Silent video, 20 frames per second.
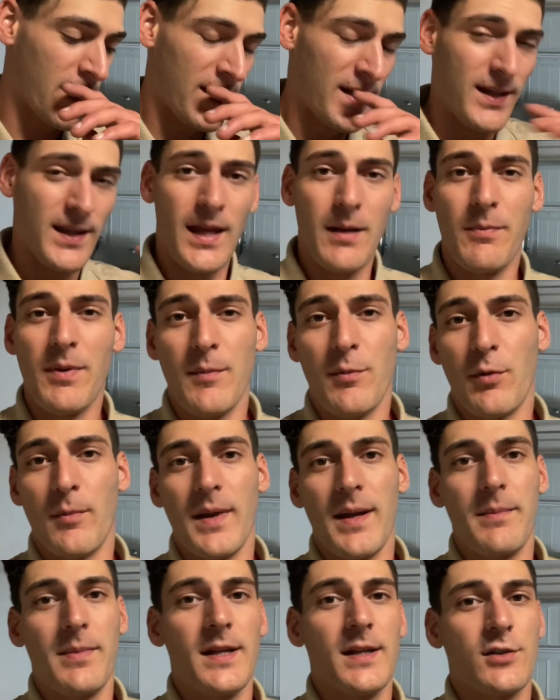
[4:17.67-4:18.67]
that people may
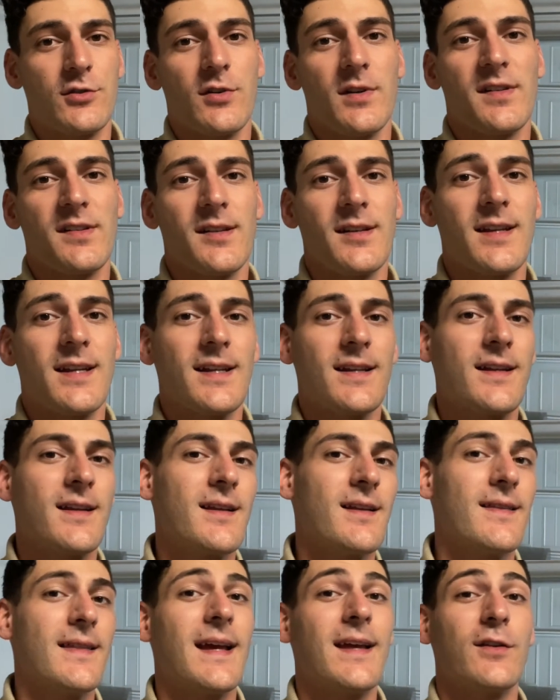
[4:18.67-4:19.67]
be interested in,
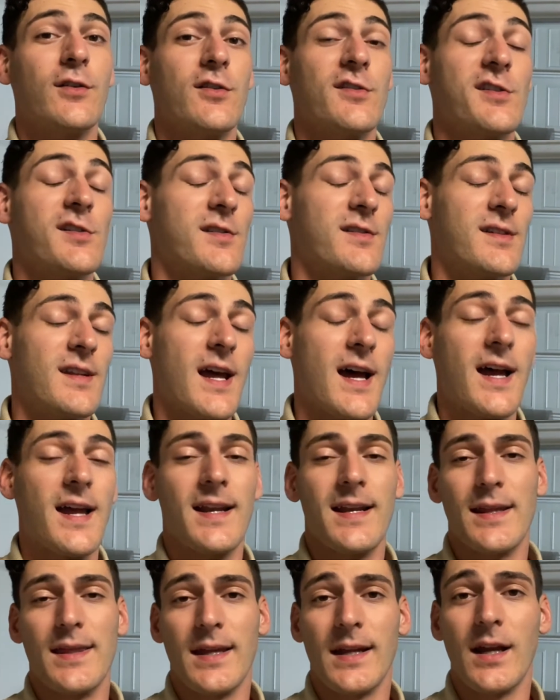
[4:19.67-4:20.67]
that there's just not
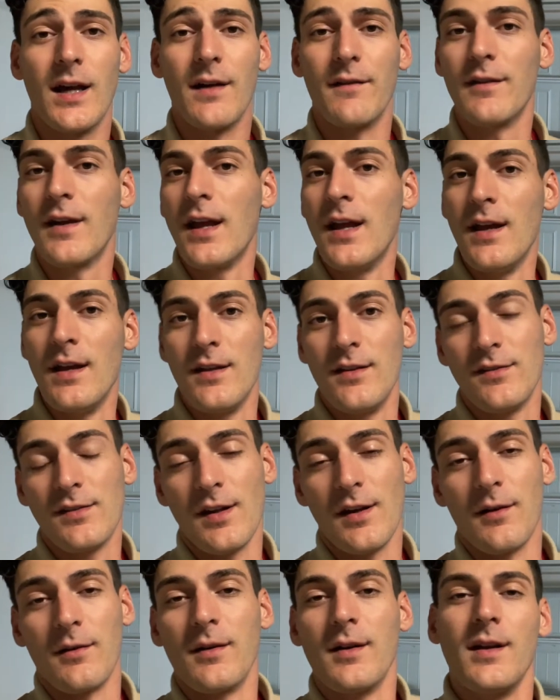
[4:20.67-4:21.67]
anything up.
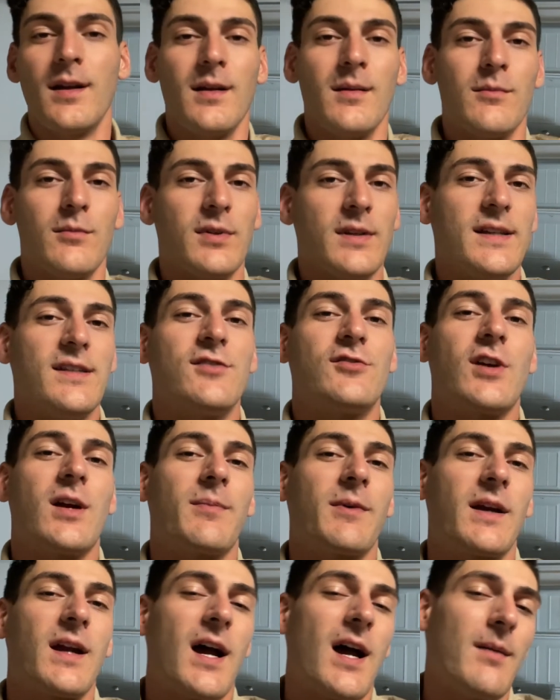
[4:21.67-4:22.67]
So, please drop a
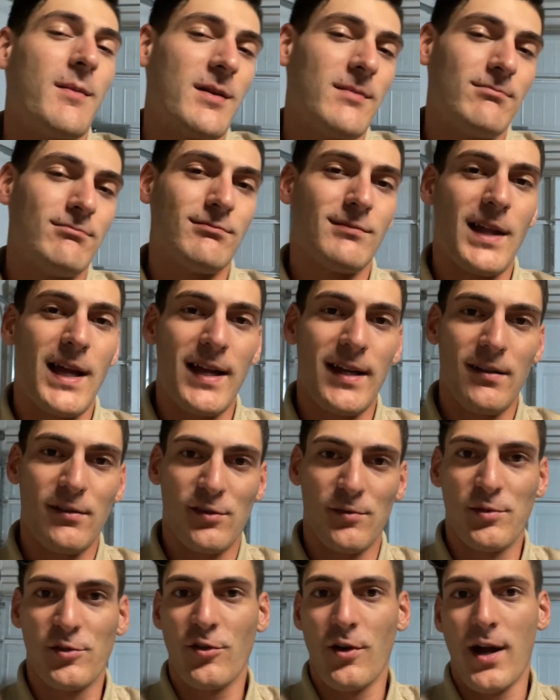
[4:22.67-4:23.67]
comment, like,
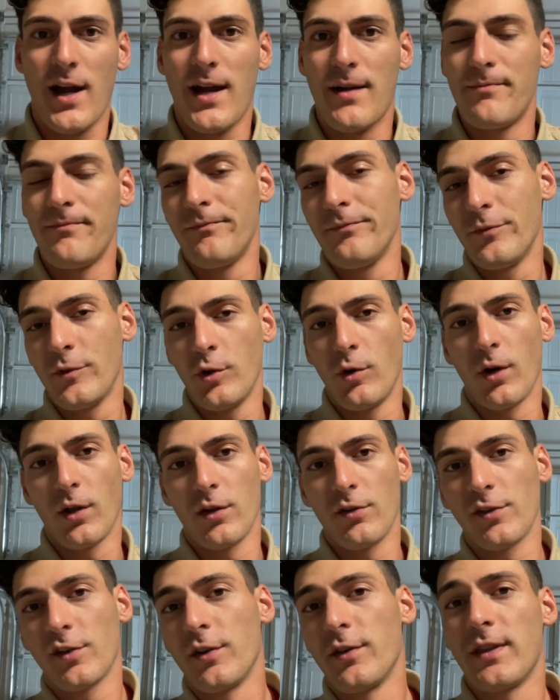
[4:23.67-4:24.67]
subscribe, do all
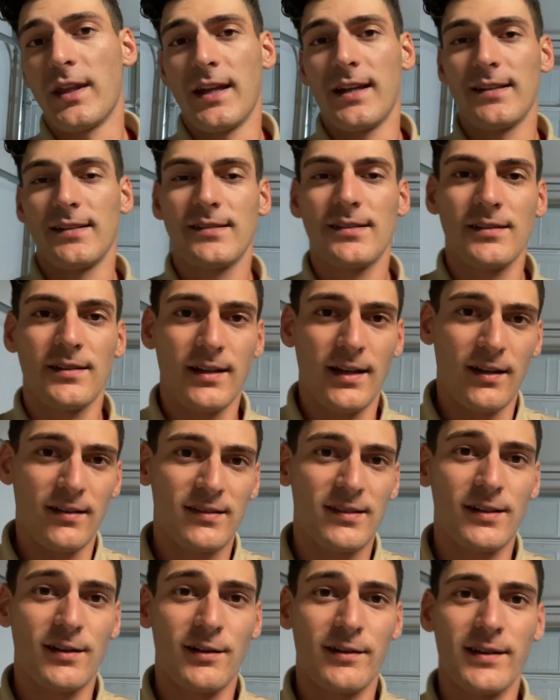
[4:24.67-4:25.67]
those good things, and I'll see
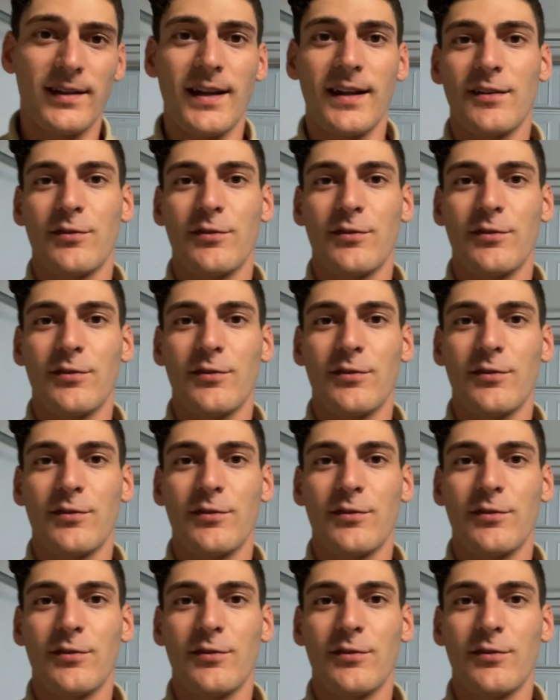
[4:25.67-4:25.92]
you all in the next